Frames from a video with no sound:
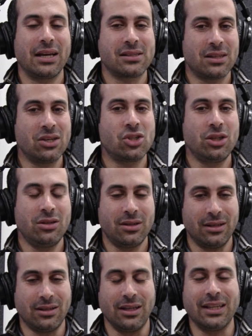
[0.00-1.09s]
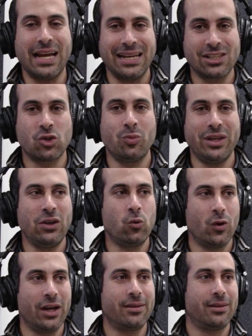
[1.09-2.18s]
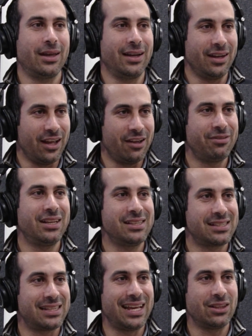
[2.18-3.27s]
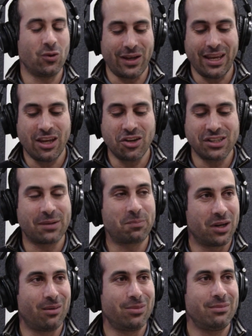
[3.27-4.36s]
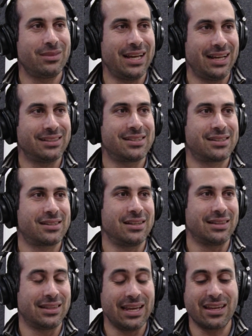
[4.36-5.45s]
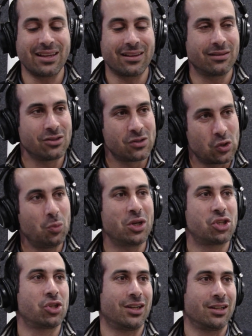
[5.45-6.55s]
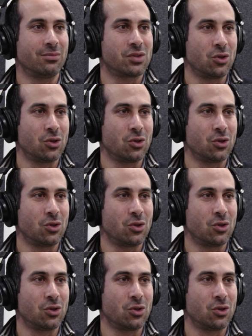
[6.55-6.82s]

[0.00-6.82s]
the extension, it has to be with an evidence that, okay, here's a problem that's taking so much time.